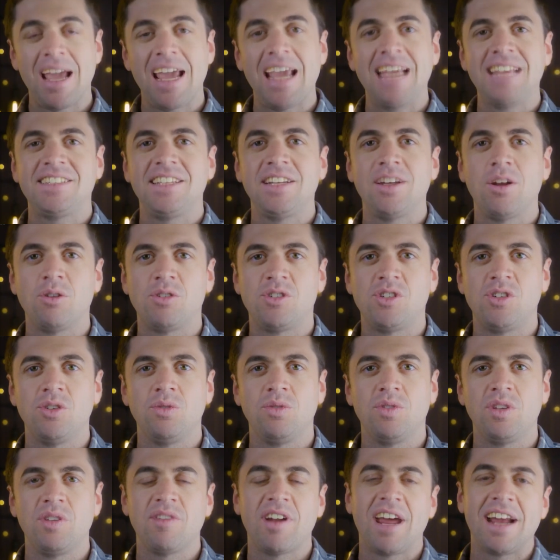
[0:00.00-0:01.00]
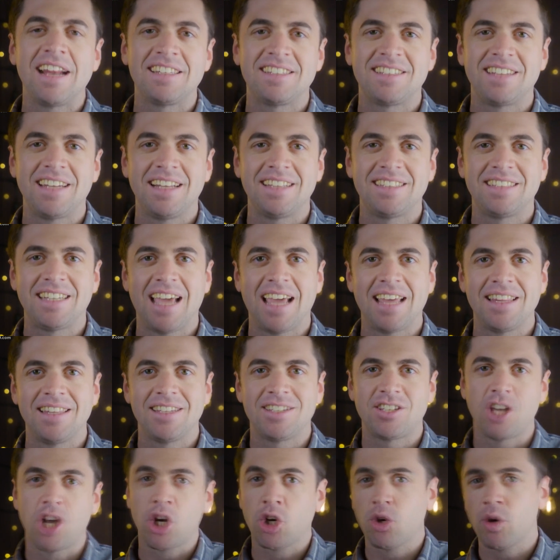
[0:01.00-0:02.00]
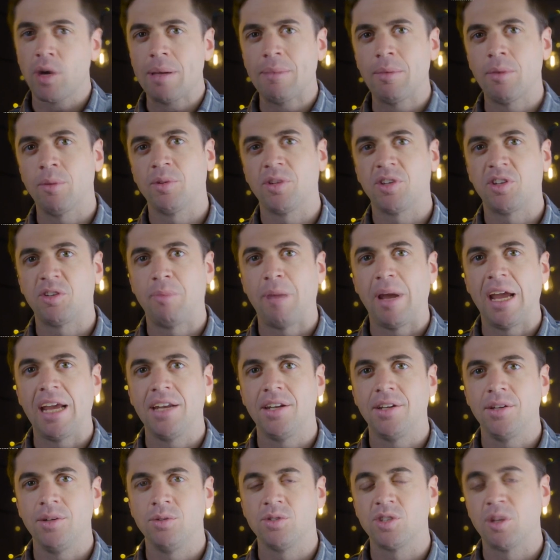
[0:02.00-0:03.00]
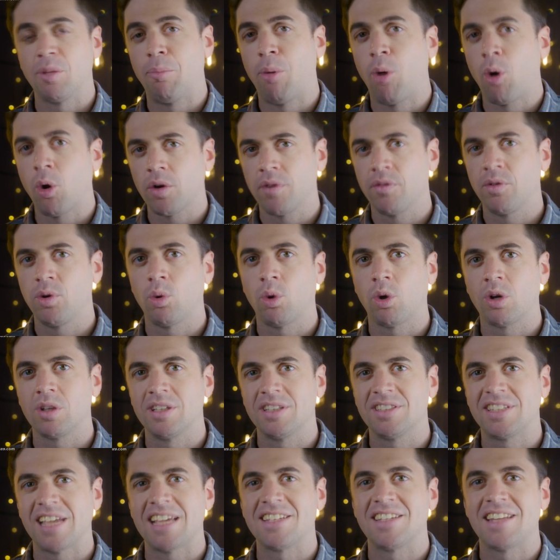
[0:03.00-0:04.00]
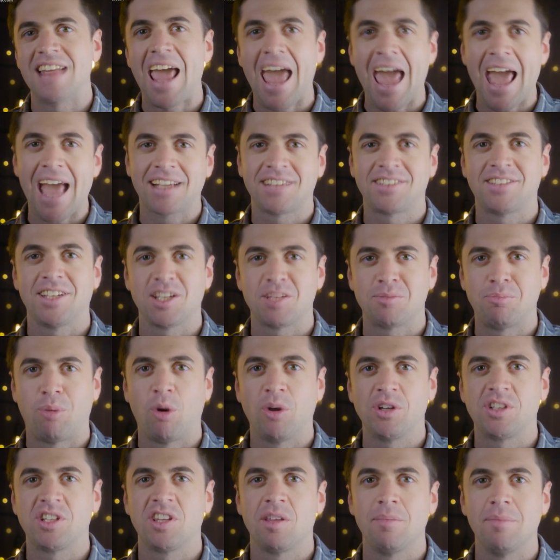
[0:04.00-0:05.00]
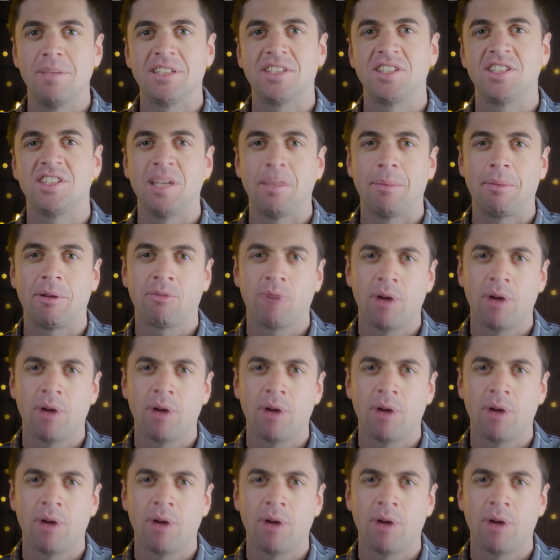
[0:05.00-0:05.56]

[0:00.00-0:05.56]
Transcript: 1802, the United States had this agreement with Spain to use the Port of New Orleans as an access point to the Mississippi